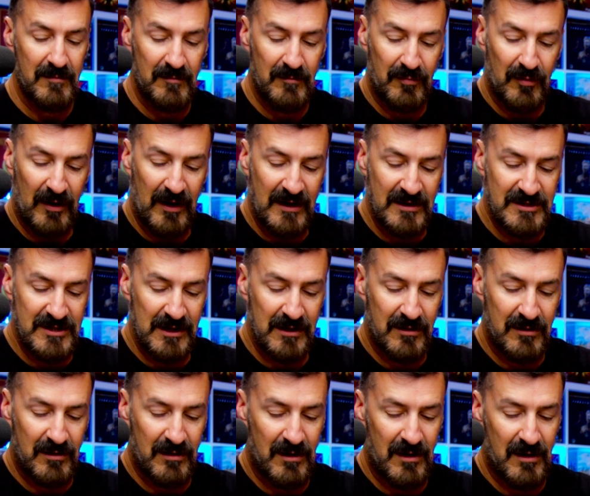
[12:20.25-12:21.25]
Branch and
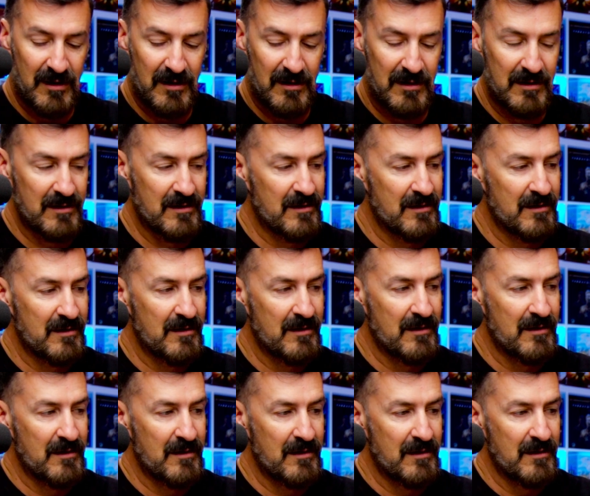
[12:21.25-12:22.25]
Claw
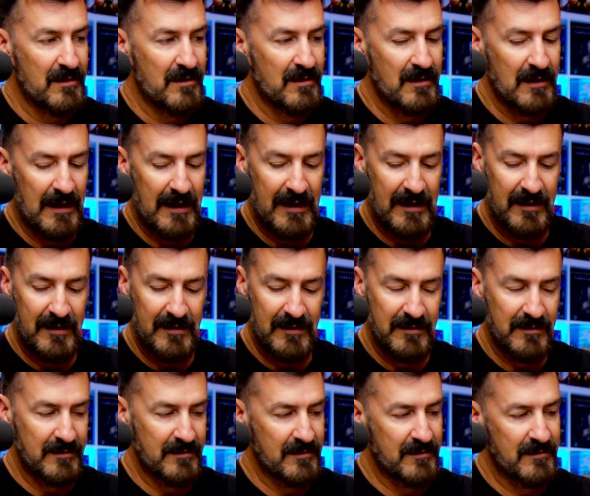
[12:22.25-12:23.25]

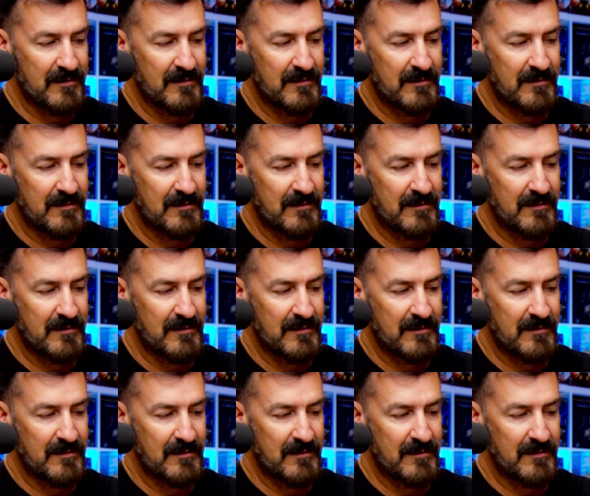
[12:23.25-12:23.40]
and